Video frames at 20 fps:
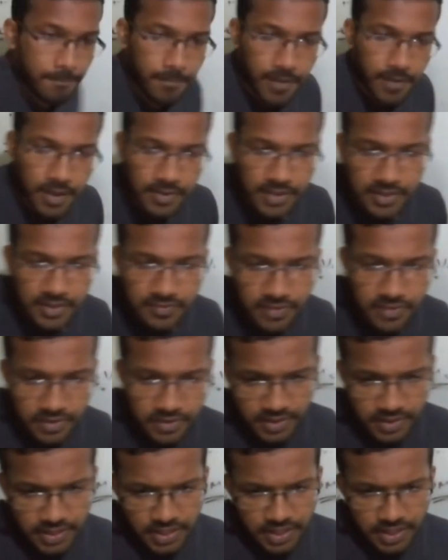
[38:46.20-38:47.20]
And that's what
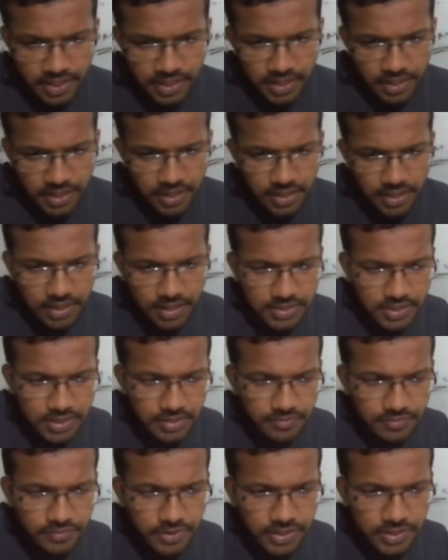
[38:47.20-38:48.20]
they are
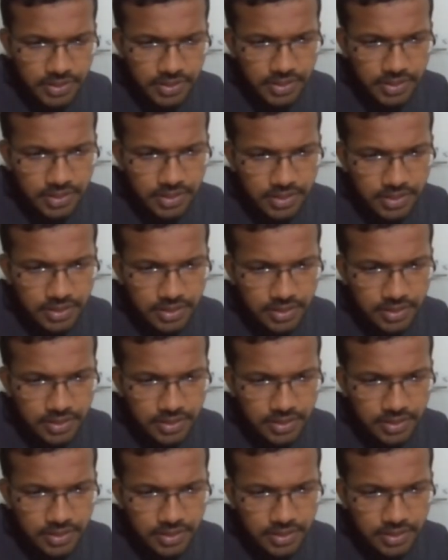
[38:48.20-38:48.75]
asking for, I think.